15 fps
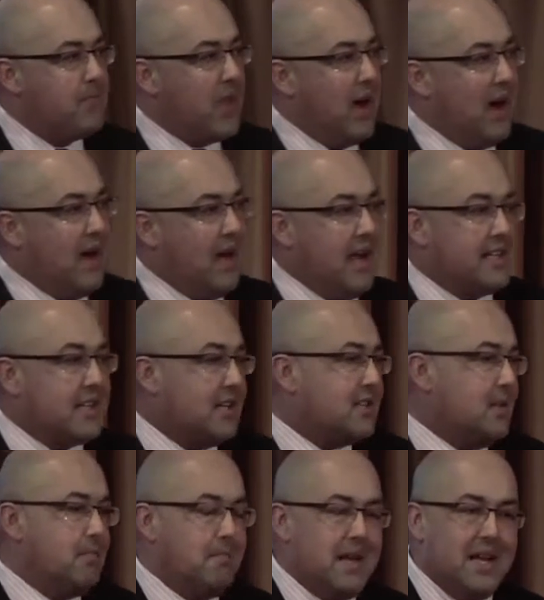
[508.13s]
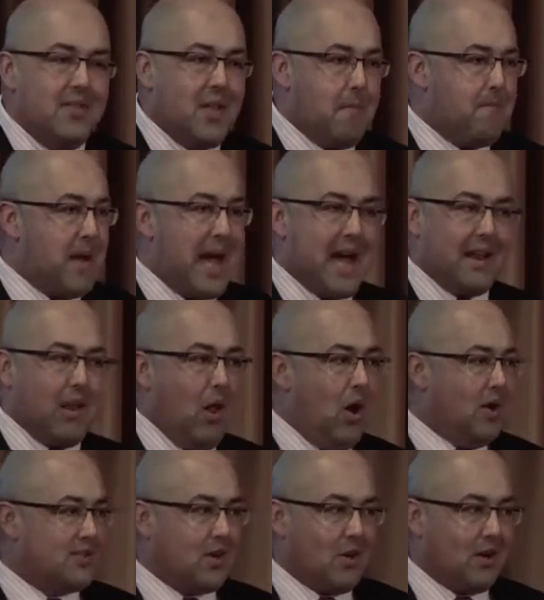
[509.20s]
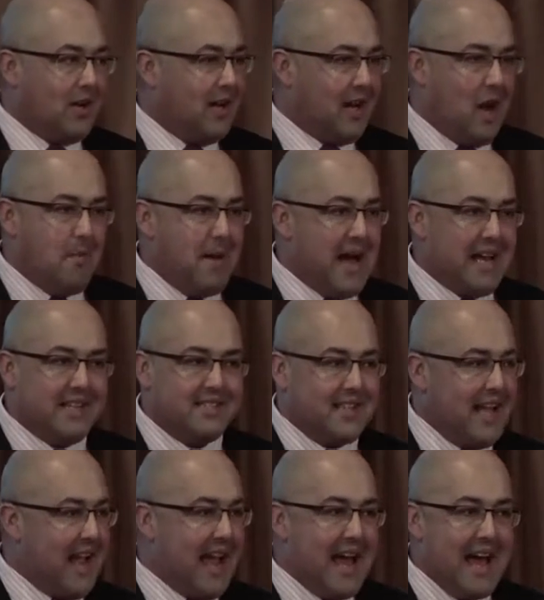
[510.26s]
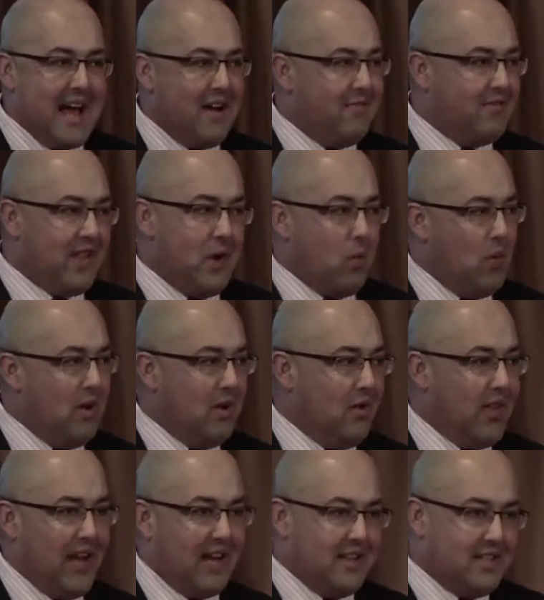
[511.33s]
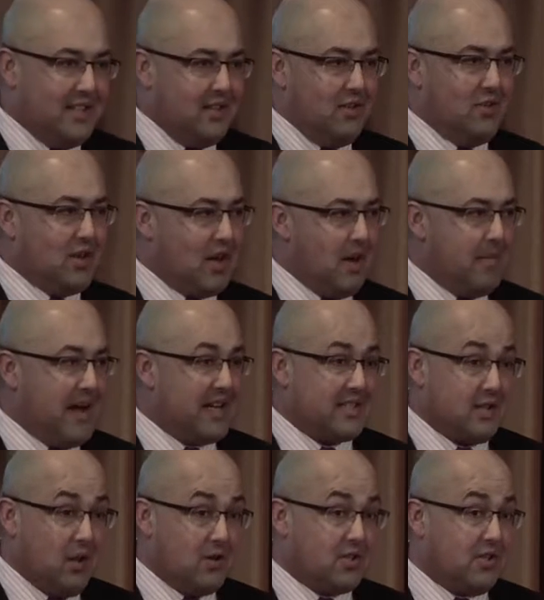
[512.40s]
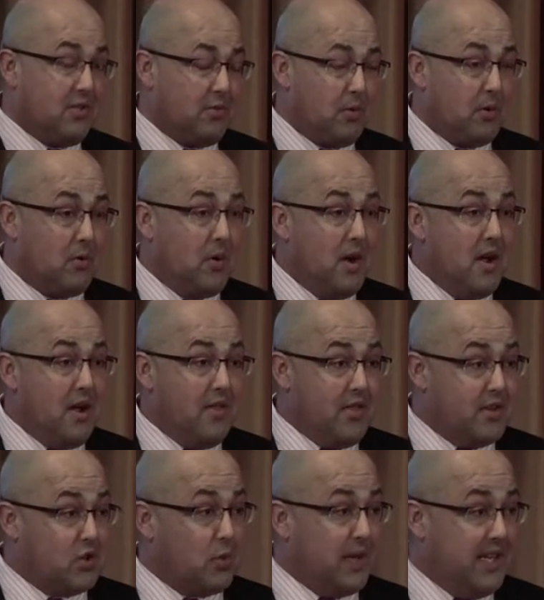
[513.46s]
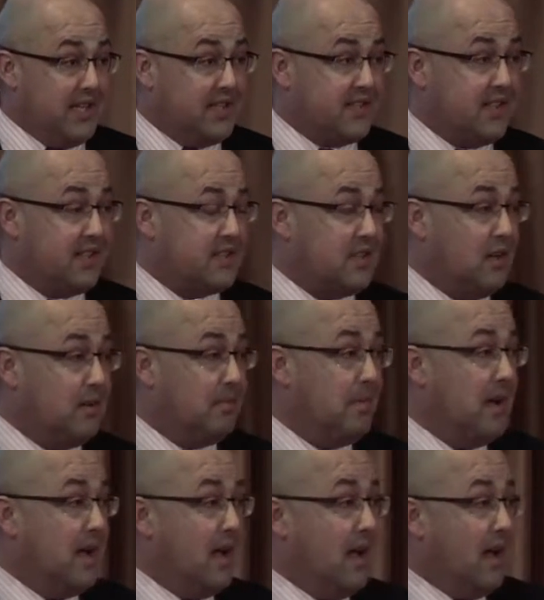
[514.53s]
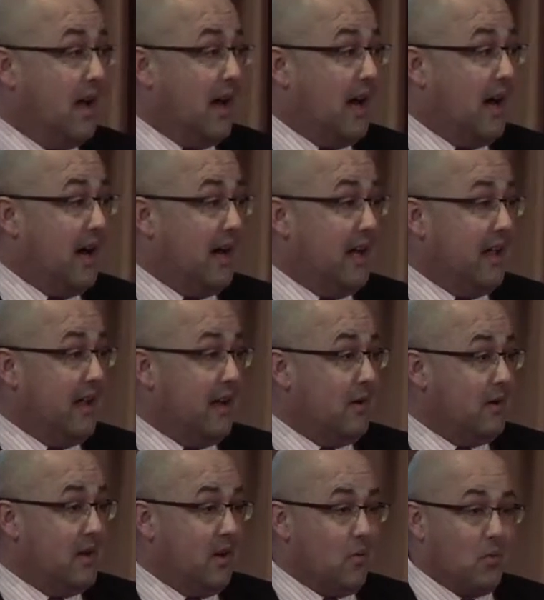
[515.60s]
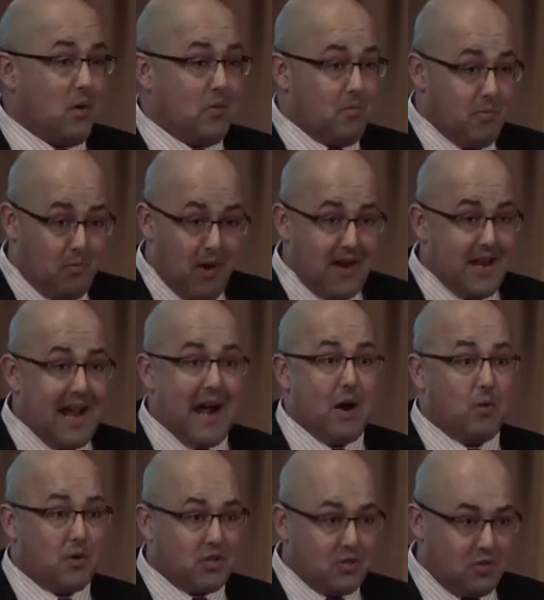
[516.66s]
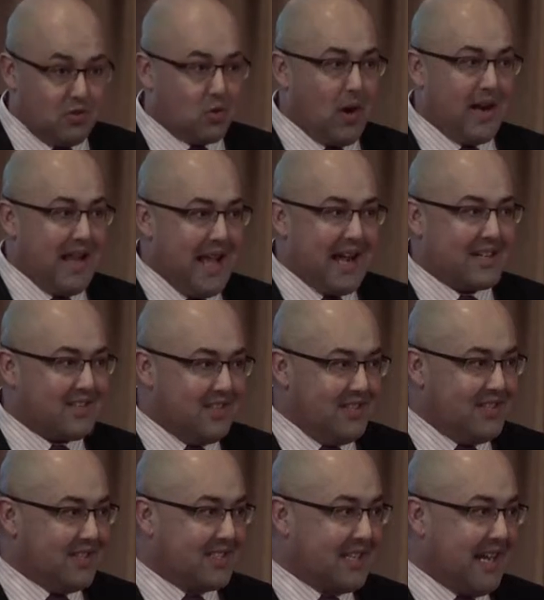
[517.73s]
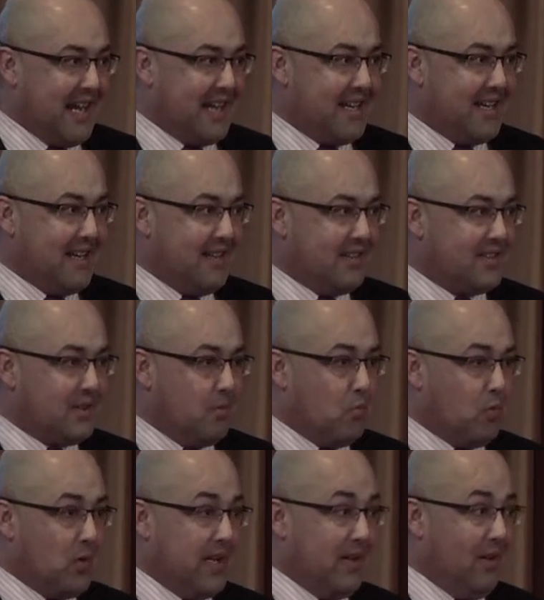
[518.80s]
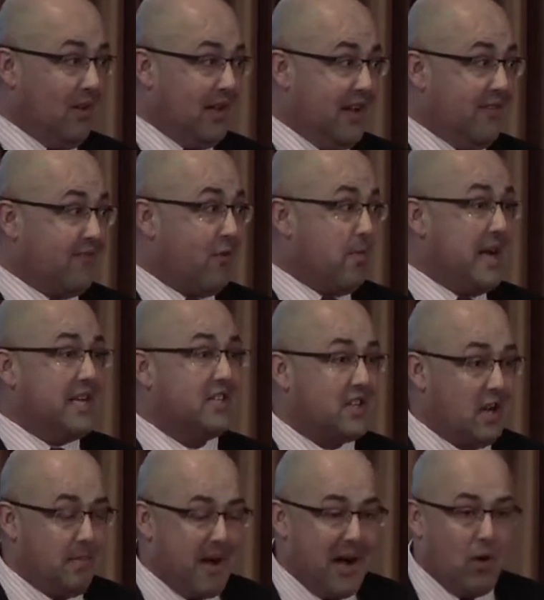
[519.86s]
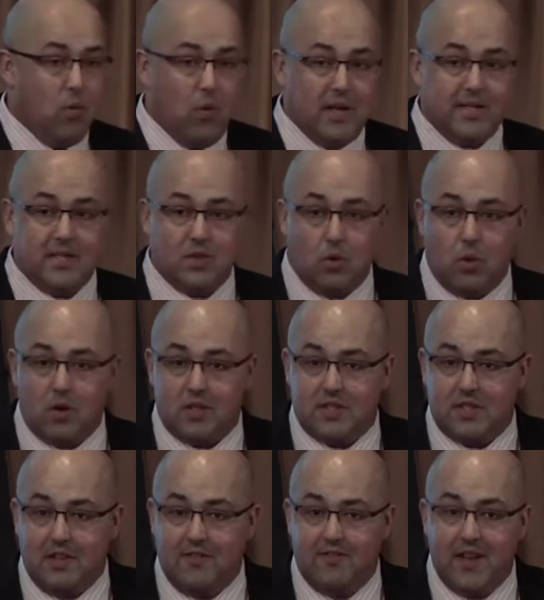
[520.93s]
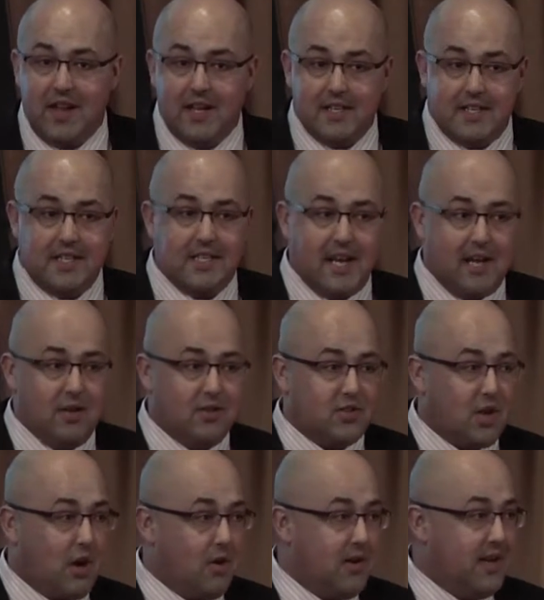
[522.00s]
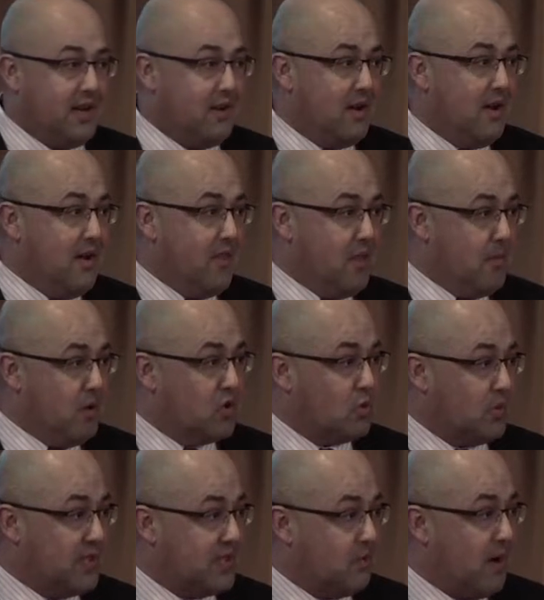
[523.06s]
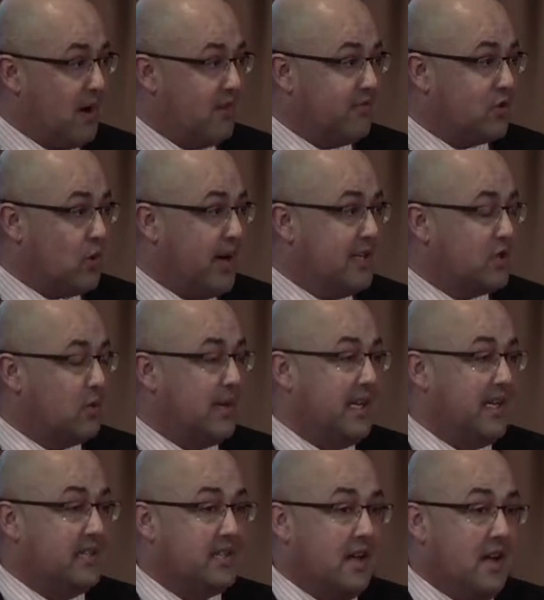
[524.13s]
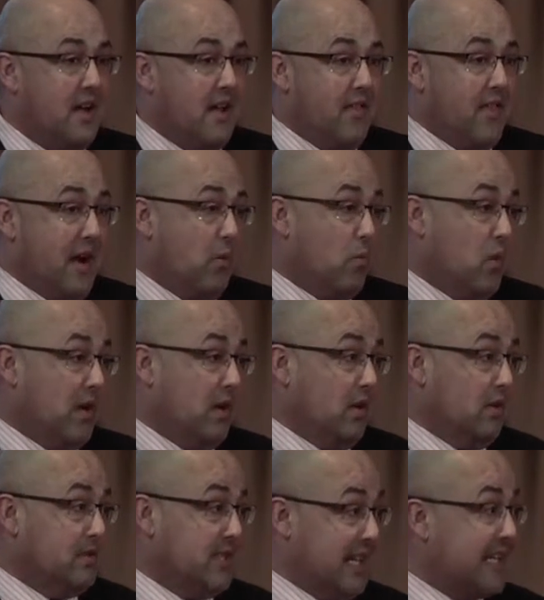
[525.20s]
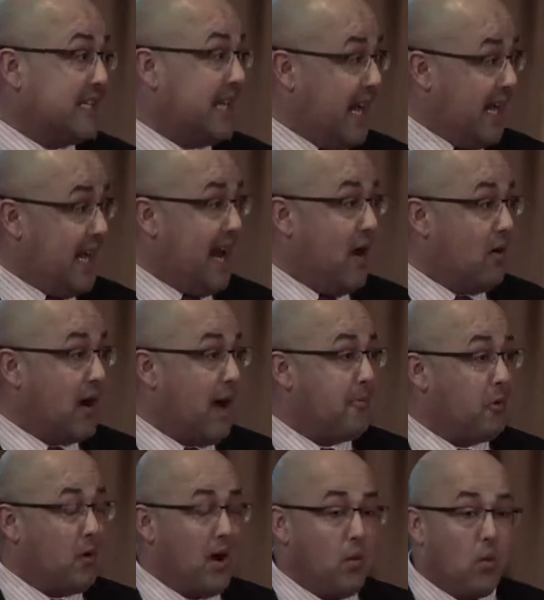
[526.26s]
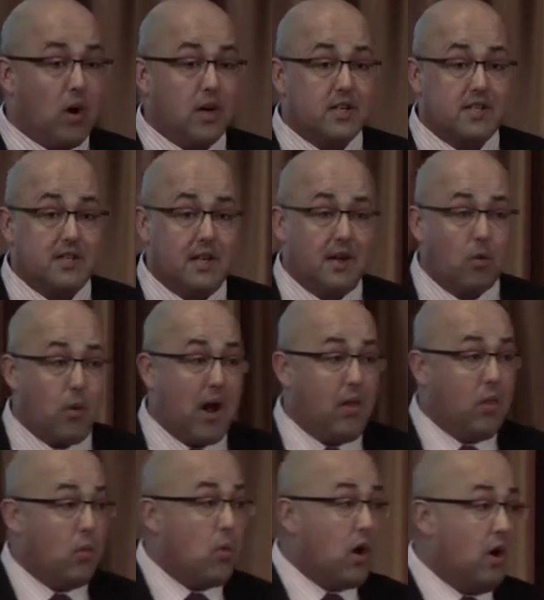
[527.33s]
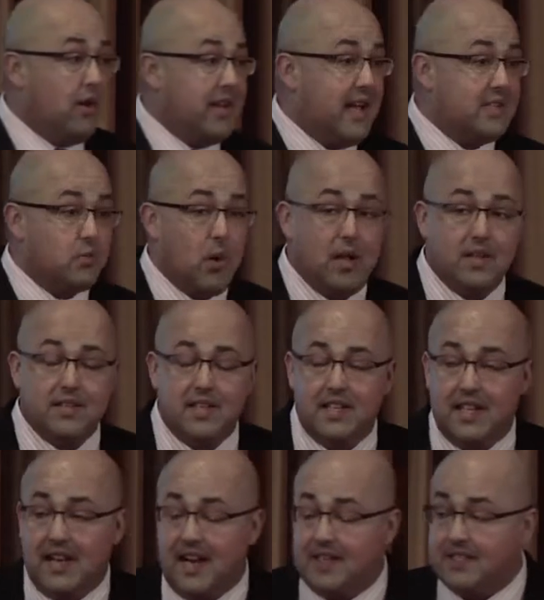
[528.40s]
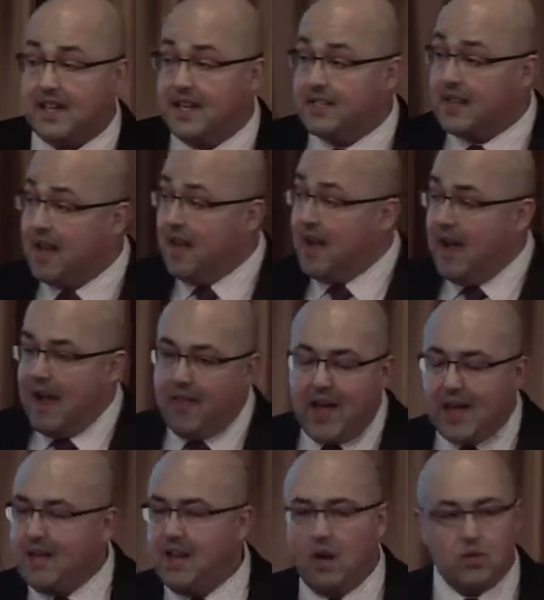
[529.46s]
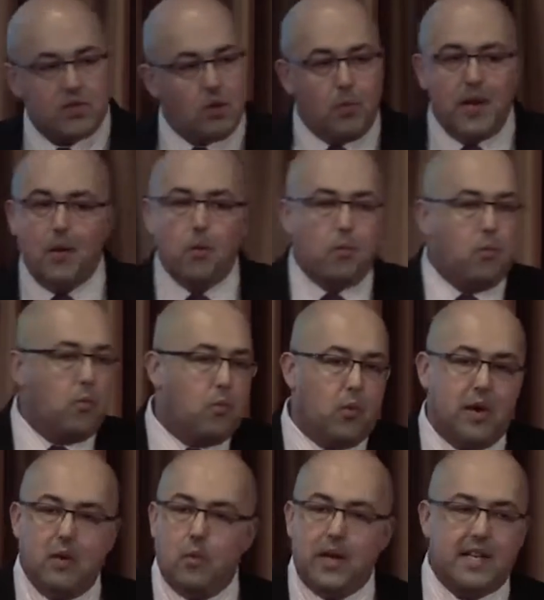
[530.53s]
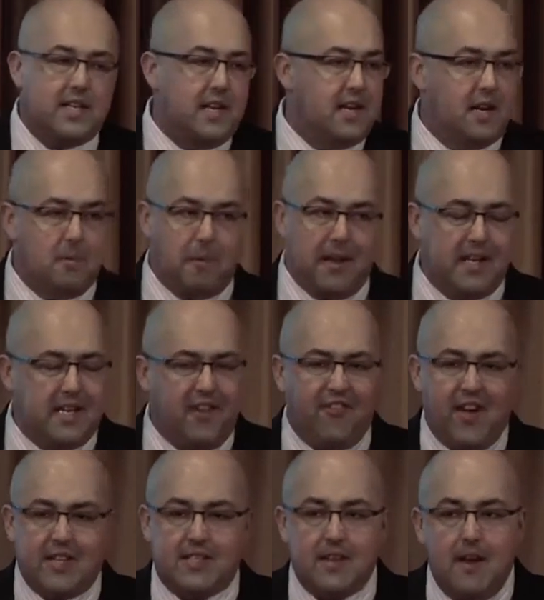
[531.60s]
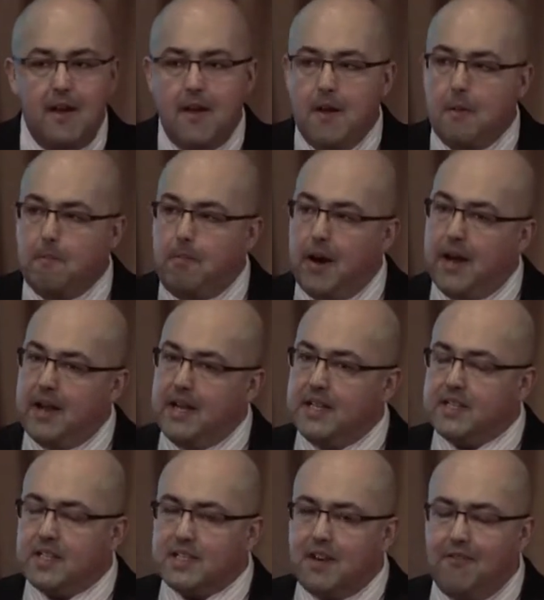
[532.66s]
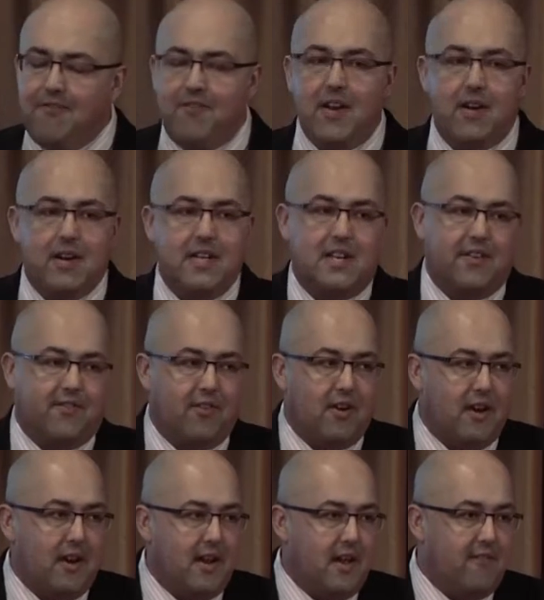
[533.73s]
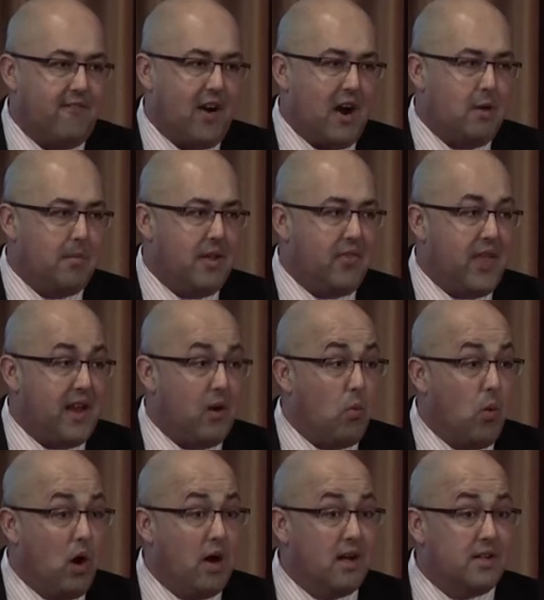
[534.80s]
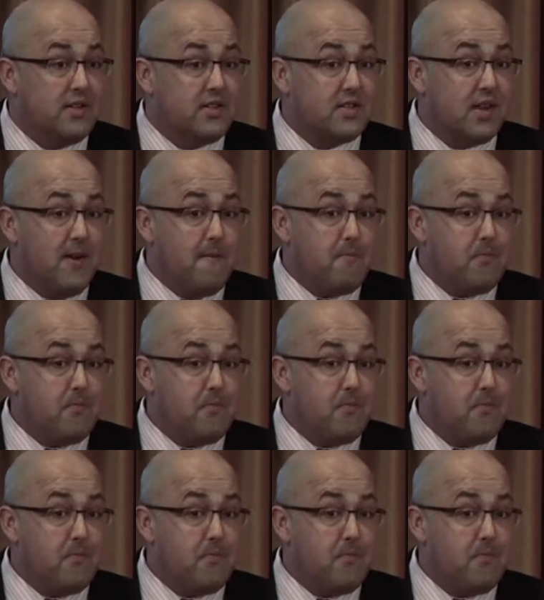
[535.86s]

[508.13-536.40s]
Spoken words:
It doesn't mean that bad laws aren't going to come at us. They have, they will, they continue to come at us largely through the treaty system. Right now we're trying to actually just get some real information about what sorts of details are in the most recent round of trade treaties that will dictate how copyright works around the world as well as in the United States. And that, so we continue to play defense, but it's just a very different environment than it was